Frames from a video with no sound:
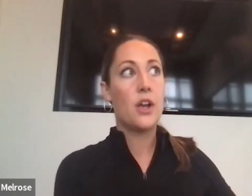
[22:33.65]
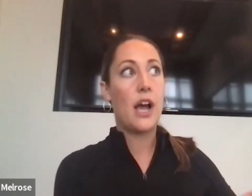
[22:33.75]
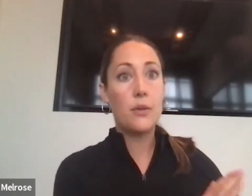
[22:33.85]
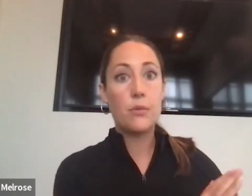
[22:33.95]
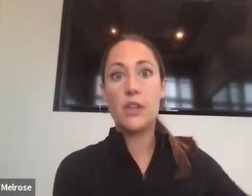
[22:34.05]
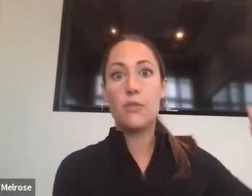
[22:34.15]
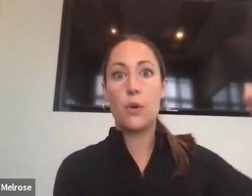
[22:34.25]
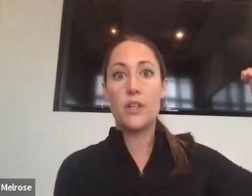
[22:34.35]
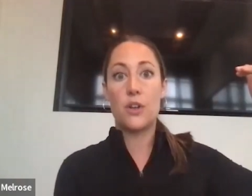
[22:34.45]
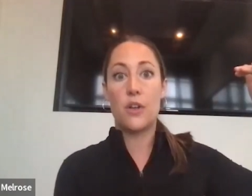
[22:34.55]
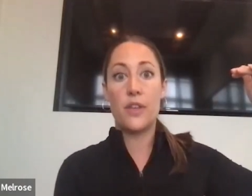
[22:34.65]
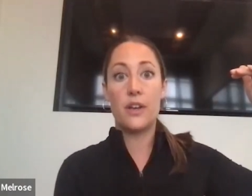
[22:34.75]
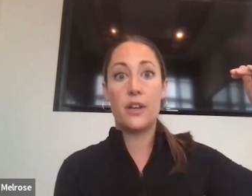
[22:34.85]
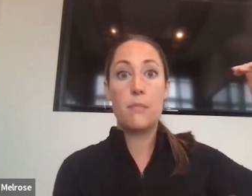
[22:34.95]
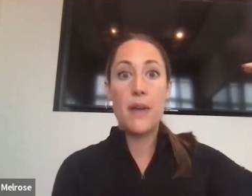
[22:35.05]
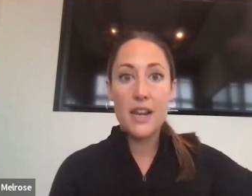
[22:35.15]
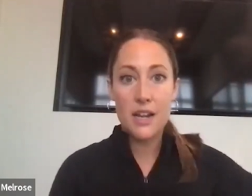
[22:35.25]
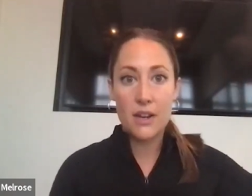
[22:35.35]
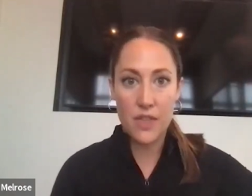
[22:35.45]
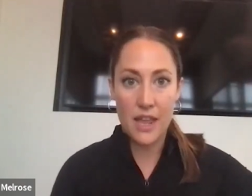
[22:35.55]
i really focus on the
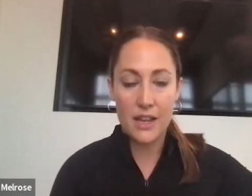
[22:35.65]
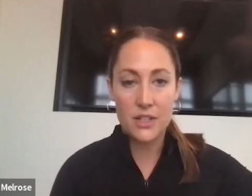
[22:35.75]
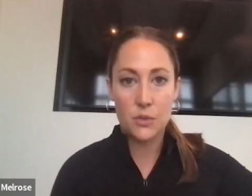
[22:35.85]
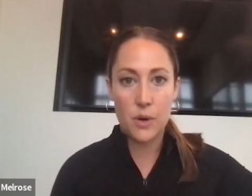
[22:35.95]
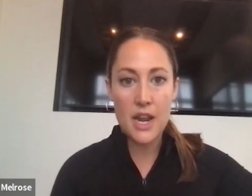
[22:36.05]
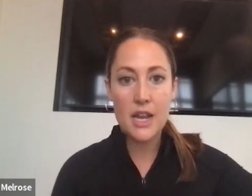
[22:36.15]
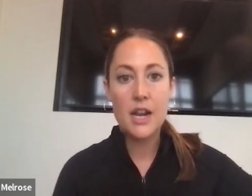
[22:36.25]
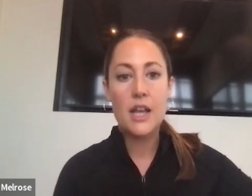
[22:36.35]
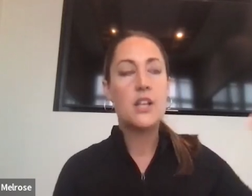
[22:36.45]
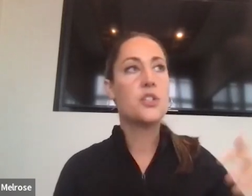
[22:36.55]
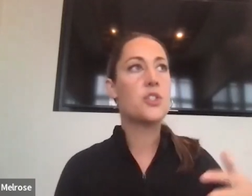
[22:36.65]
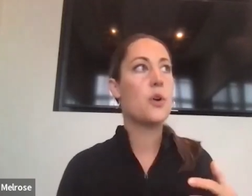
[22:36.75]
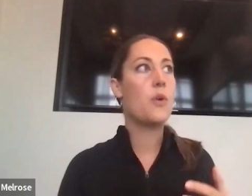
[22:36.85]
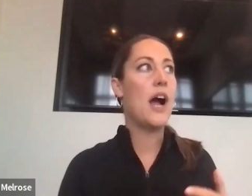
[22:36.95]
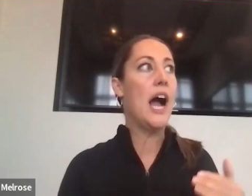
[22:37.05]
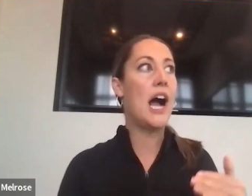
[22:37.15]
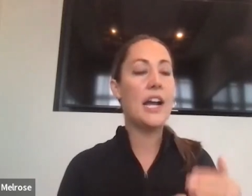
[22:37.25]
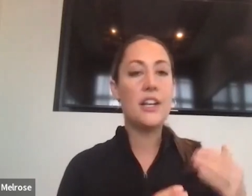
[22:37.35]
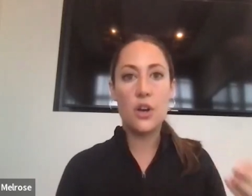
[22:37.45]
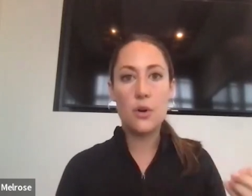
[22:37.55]
competitive things right so
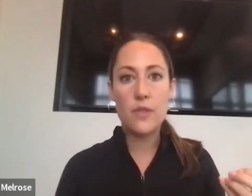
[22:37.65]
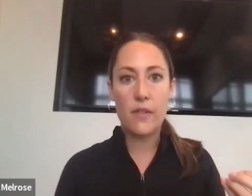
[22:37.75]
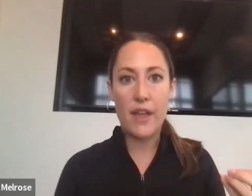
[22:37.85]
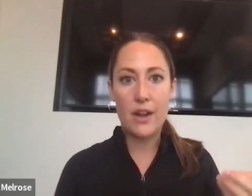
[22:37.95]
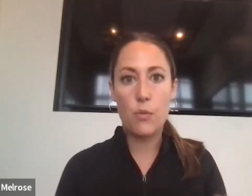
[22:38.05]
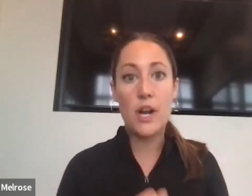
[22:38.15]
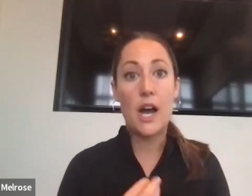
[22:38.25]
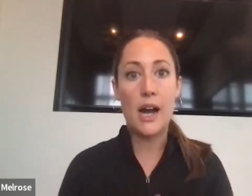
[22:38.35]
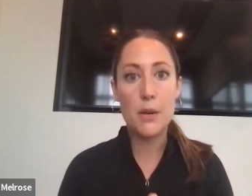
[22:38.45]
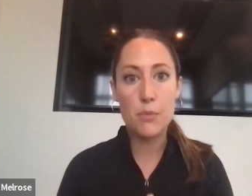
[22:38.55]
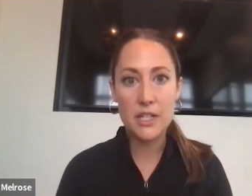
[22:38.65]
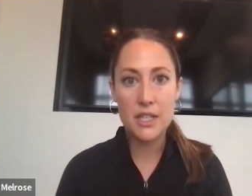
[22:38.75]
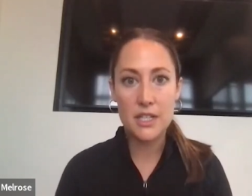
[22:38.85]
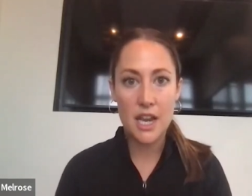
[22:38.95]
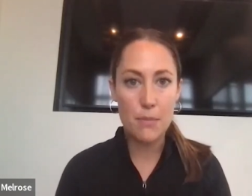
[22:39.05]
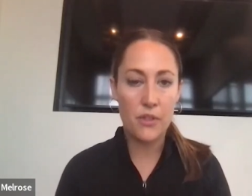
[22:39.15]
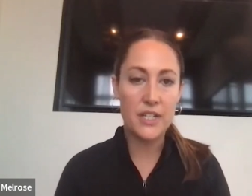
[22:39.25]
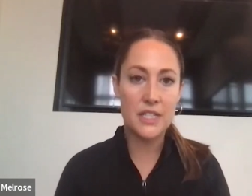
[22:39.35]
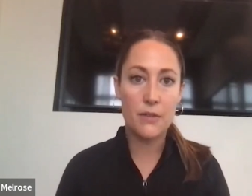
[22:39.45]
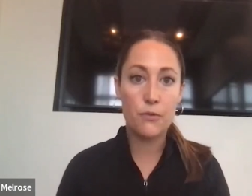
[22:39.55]
i know that like what i bring to the table
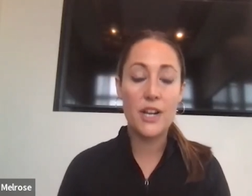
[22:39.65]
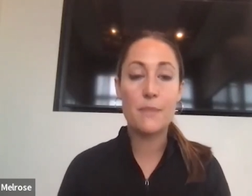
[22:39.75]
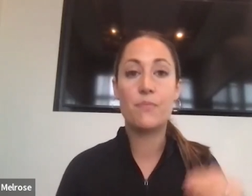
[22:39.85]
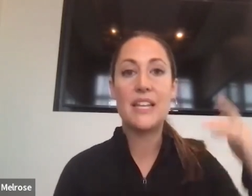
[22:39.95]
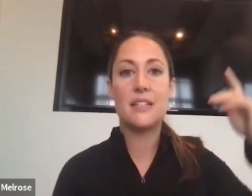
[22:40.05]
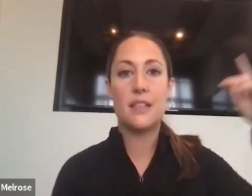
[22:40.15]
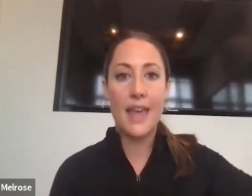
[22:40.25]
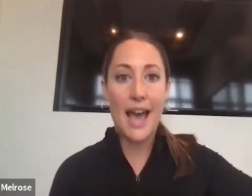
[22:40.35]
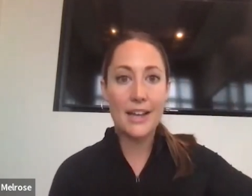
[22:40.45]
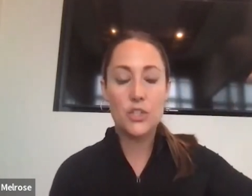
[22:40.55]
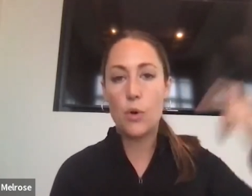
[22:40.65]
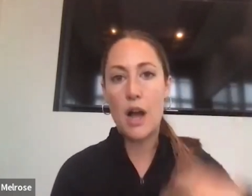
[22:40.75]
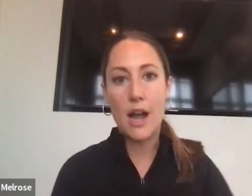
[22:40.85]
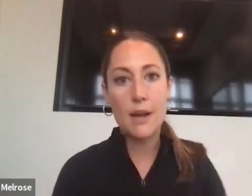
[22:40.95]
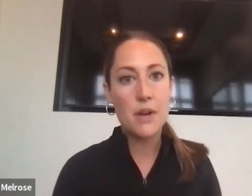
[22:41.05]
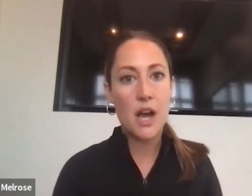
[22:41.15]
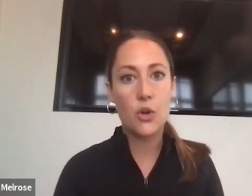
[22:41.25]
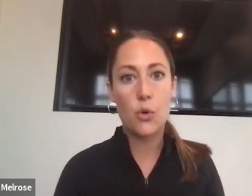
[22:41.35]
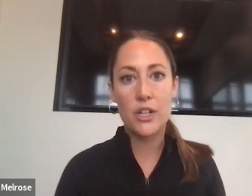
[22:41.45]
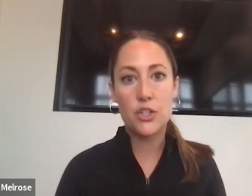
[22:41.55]
that's different is that so i'm not
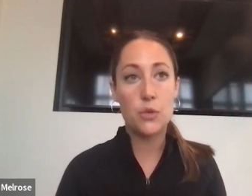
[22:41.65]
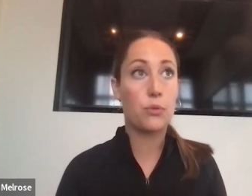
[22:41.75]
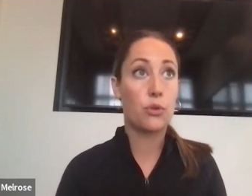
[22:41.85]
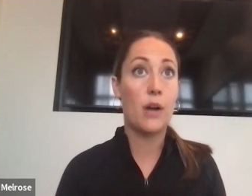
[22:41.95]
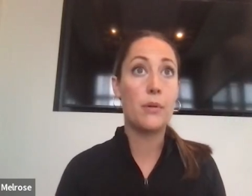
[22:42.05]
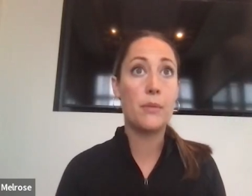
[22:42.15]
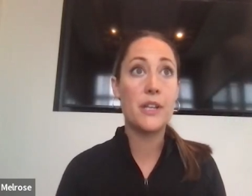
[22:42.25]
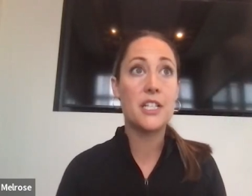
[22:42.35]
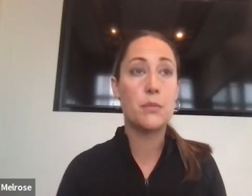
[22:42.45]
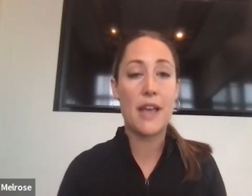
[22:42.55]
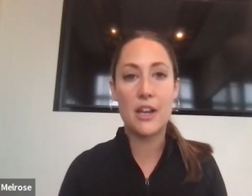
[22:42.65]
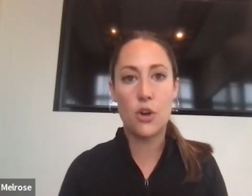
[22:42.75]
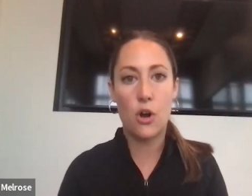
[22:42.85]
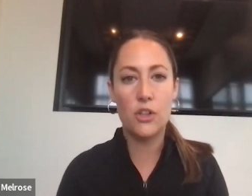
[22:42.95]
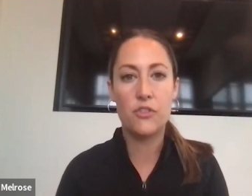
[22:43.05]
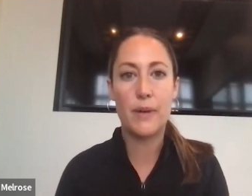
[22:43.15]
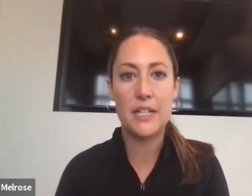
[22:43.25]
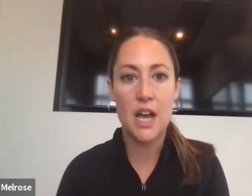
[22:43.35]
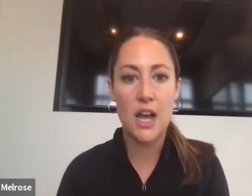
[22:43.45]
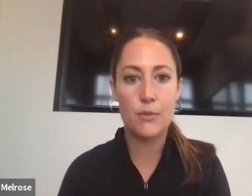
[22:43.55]
going to probably spend all of my
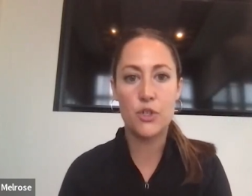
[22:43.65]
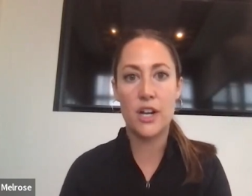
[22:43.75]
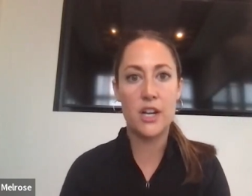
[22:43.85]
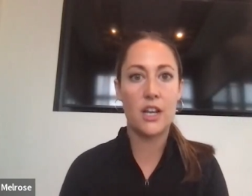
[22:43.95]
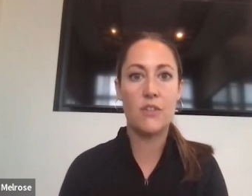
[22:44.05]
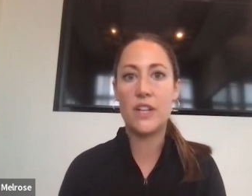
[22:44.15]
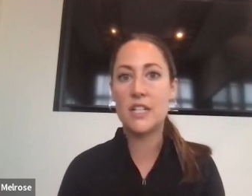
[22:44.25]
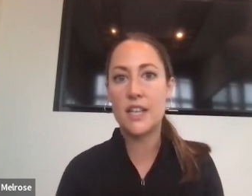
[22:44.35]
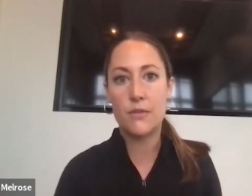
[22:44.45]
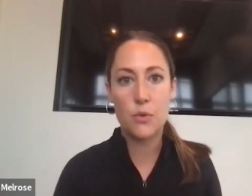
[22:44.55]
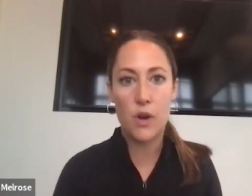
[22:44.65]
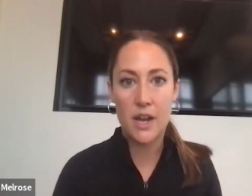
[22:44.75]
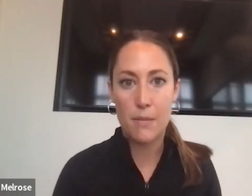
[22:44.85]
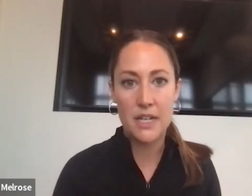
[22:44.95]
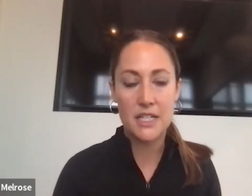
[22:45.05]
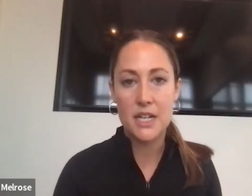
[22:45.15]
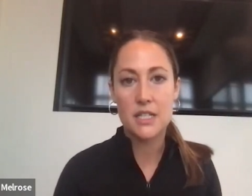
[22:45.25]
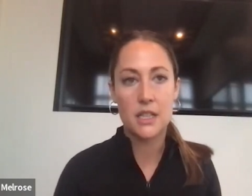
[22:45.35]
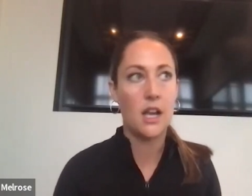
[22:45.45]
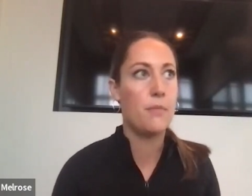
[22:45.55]
time trying to convince everyone at my
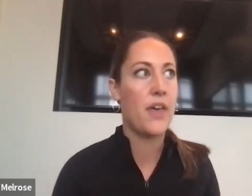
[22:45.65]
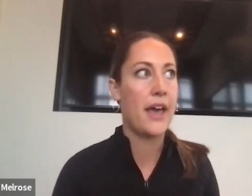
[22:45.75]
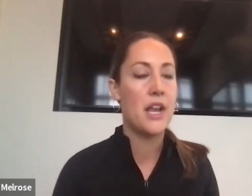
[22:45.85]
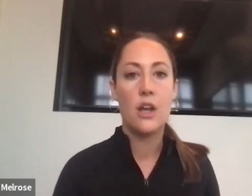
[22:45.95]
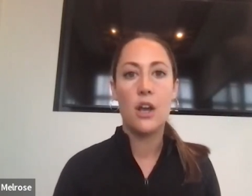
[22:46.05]
tennis club that